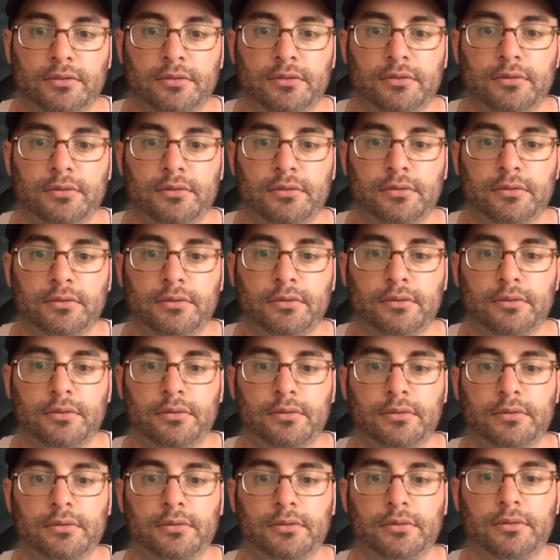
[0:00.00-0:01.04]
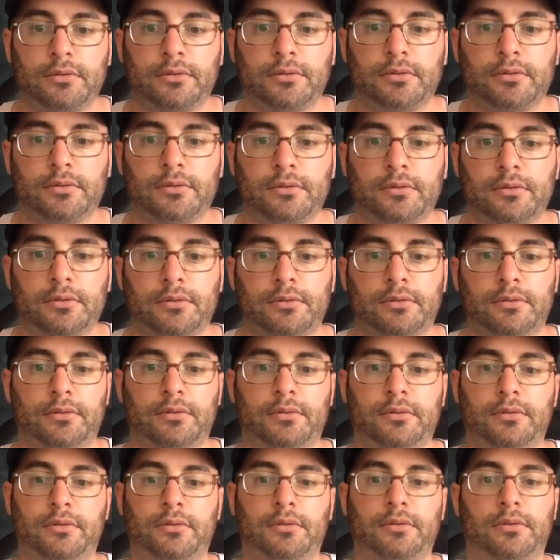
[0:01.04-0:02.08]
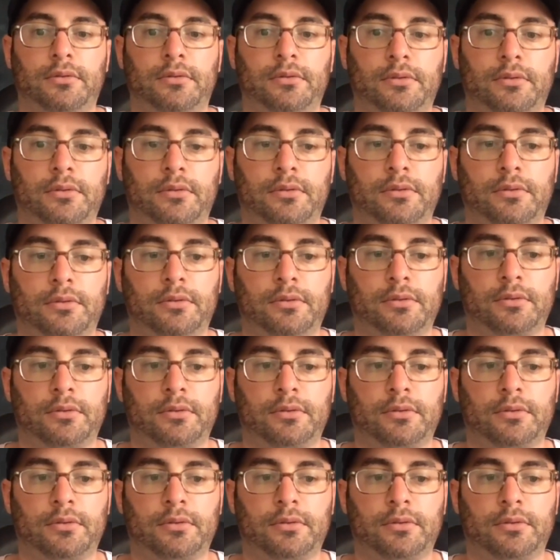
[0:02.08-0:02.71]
(no one is talking)